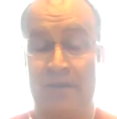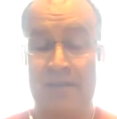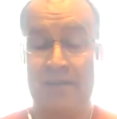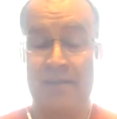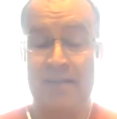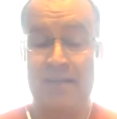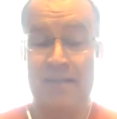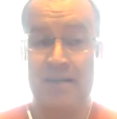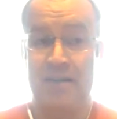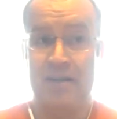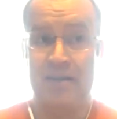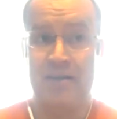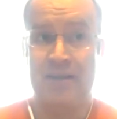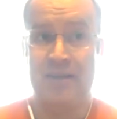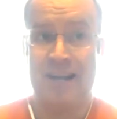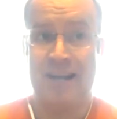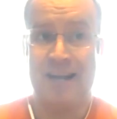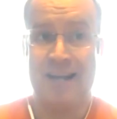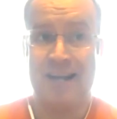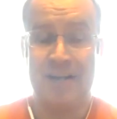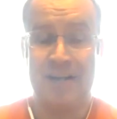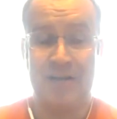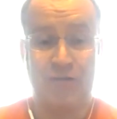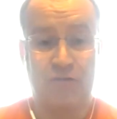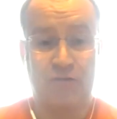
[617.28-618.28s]
previously known
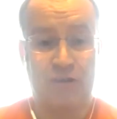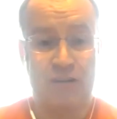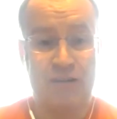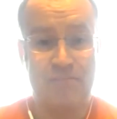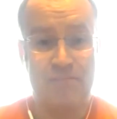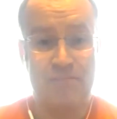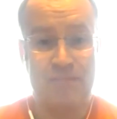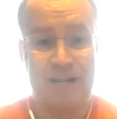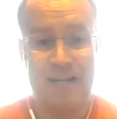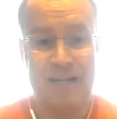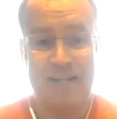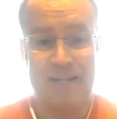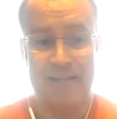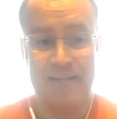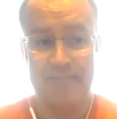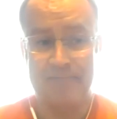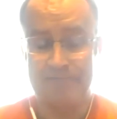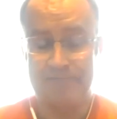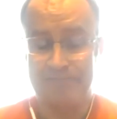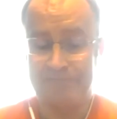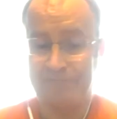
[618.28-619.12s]
as Greenback,